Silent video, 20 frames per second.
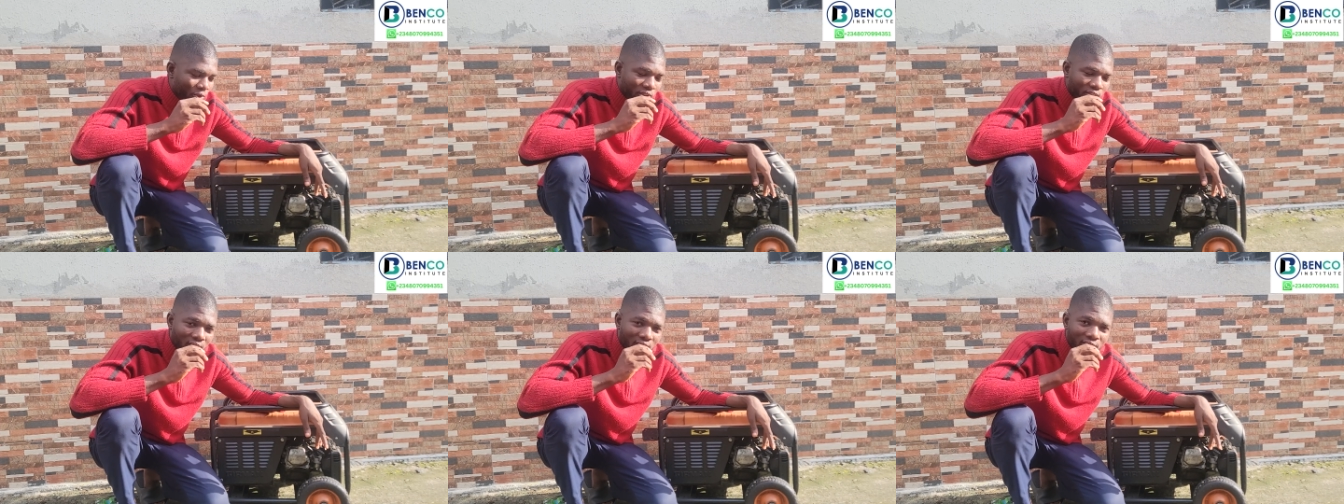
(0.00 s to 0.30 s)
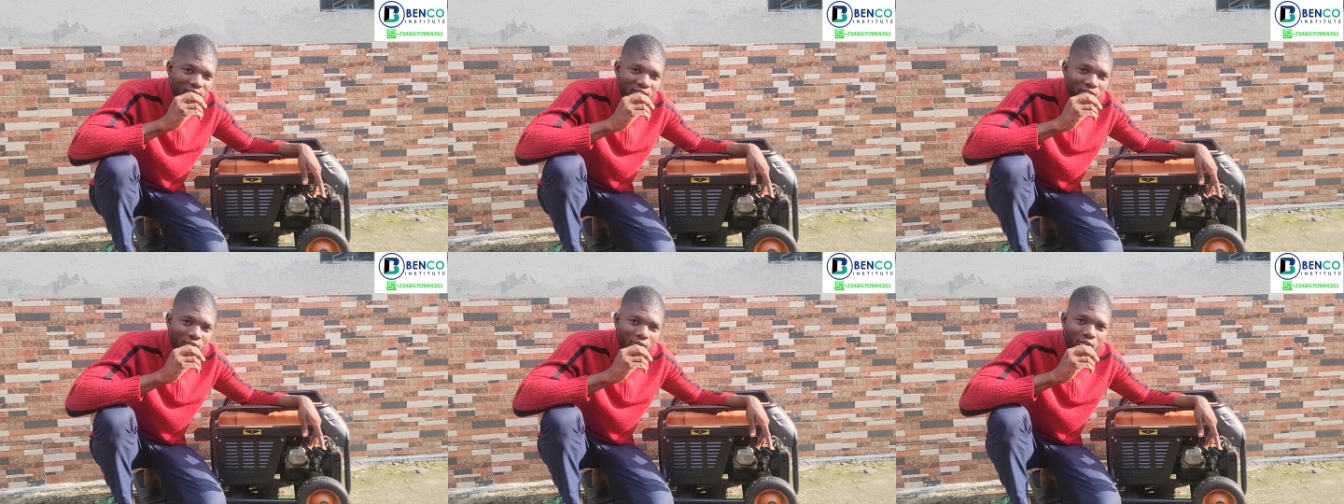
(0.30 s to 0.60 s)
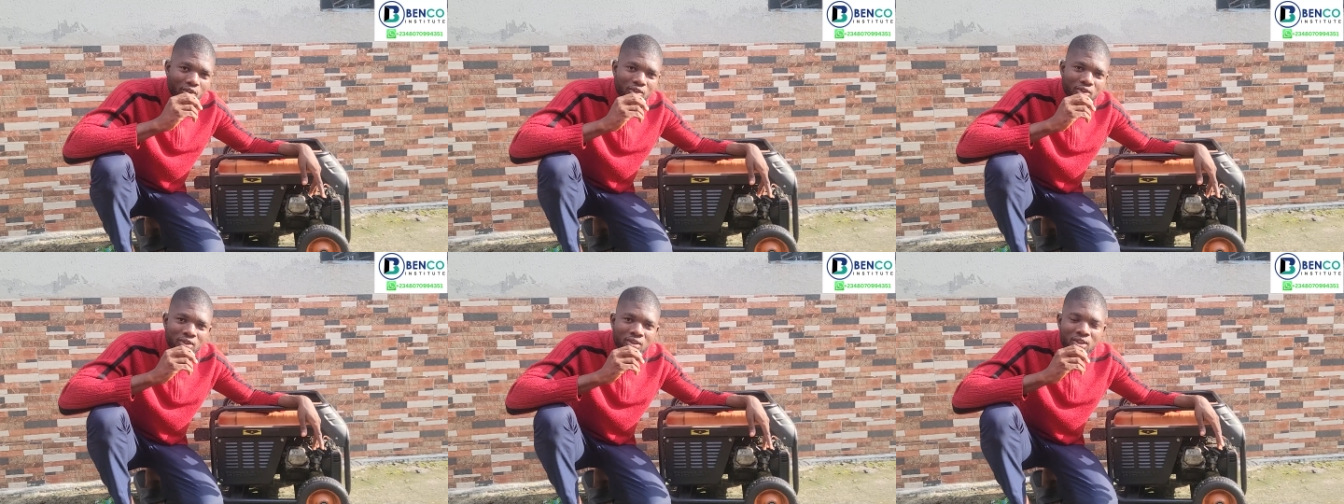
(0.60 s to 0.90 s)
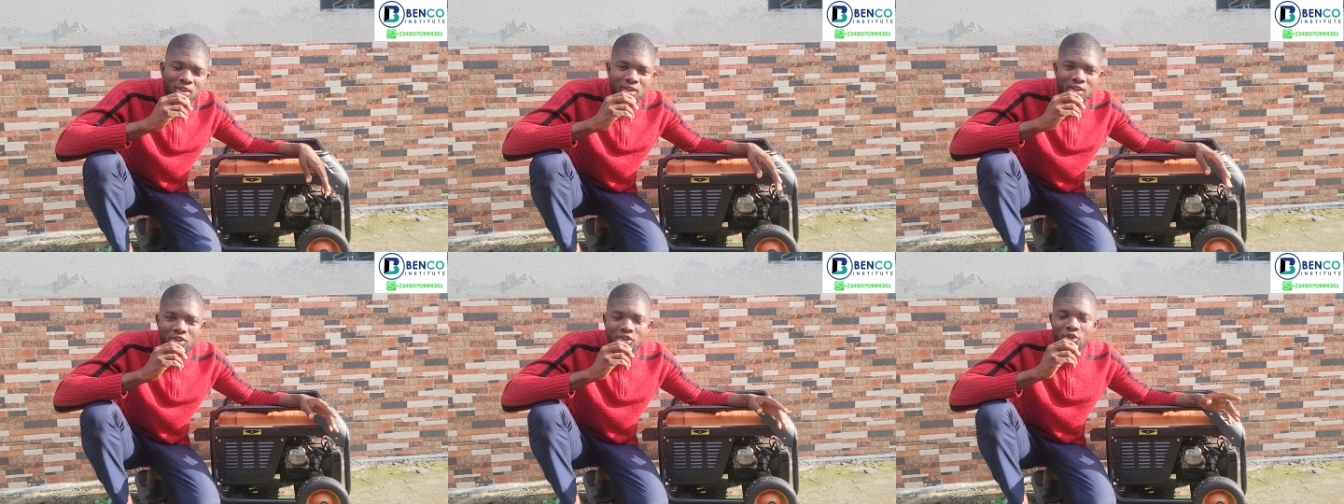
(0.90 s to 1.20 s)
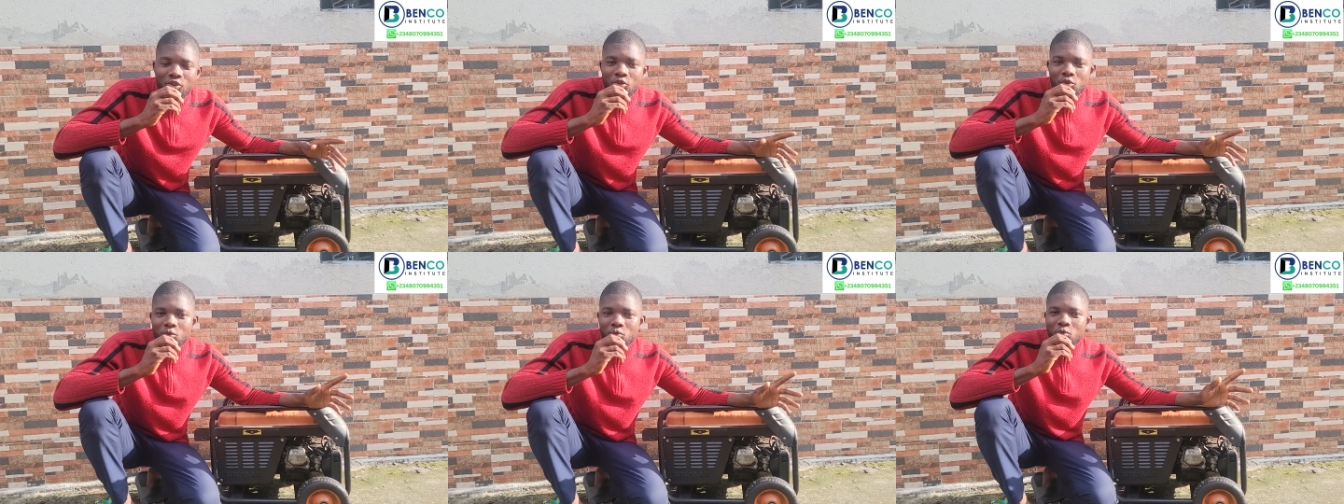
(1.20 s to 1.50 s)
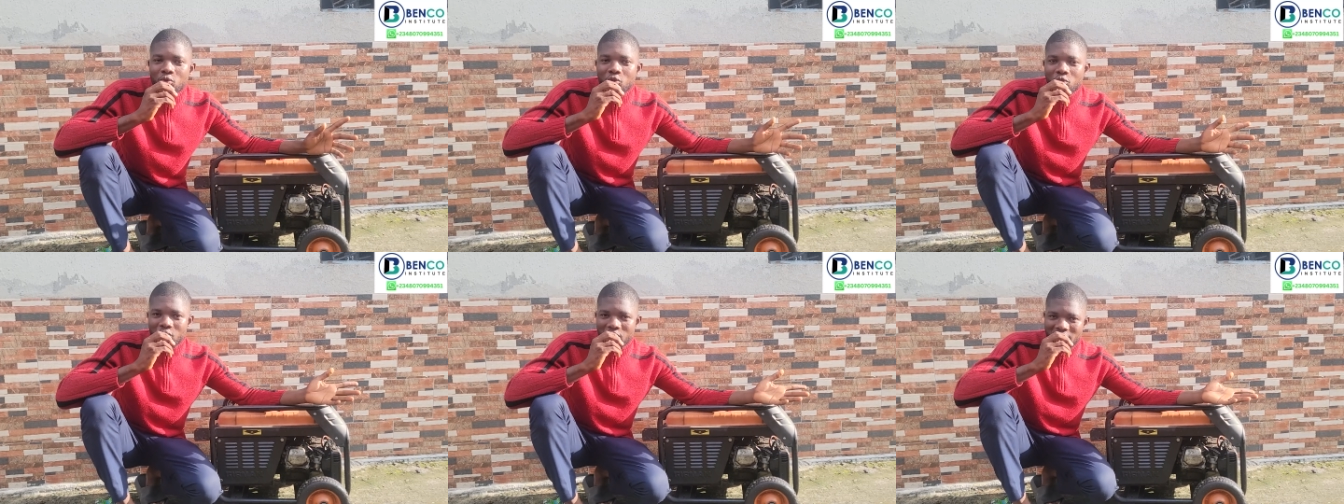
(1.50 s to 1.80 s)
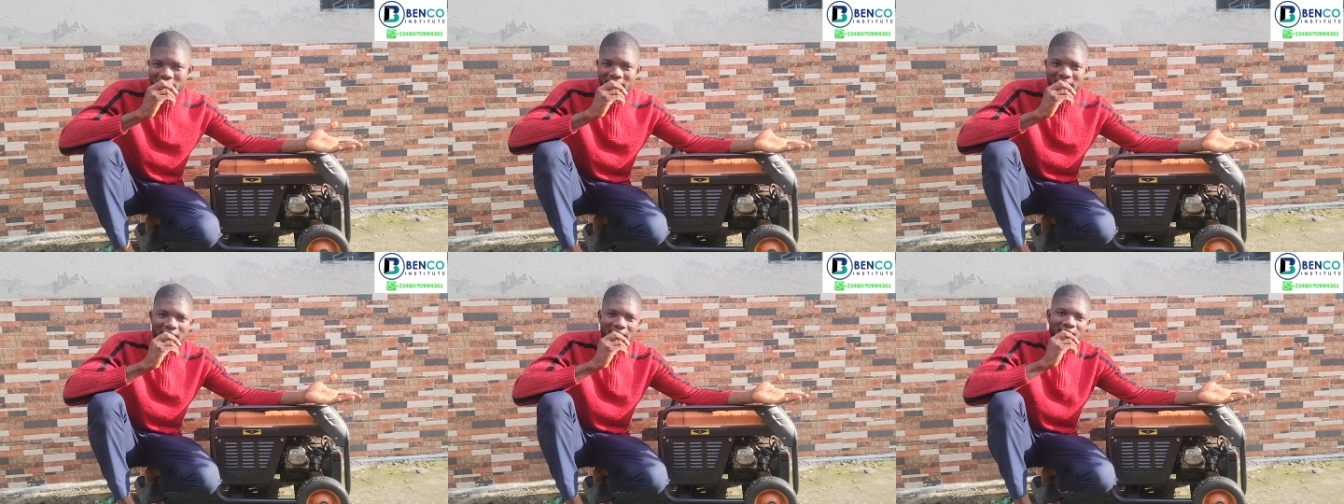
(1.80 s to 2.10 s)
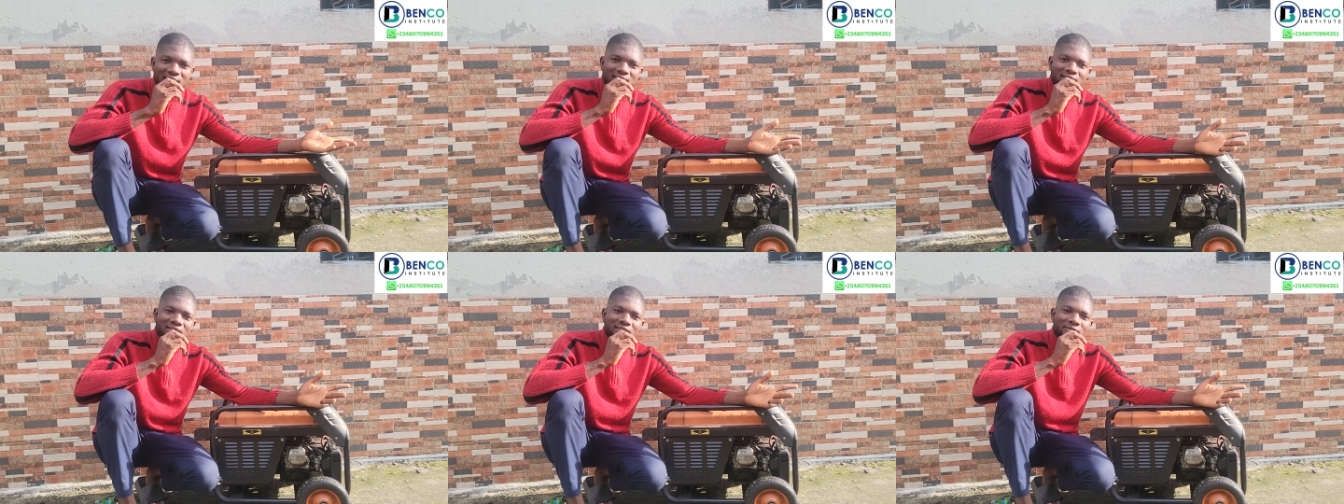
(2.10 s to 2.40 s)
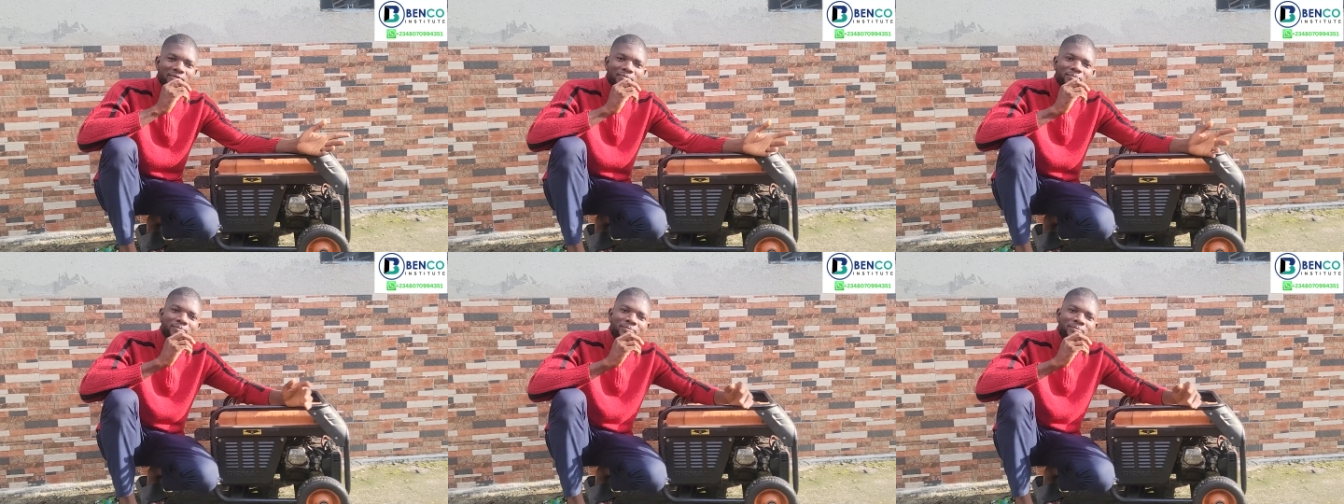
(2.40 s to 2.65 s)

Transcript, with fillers: generators to using gas.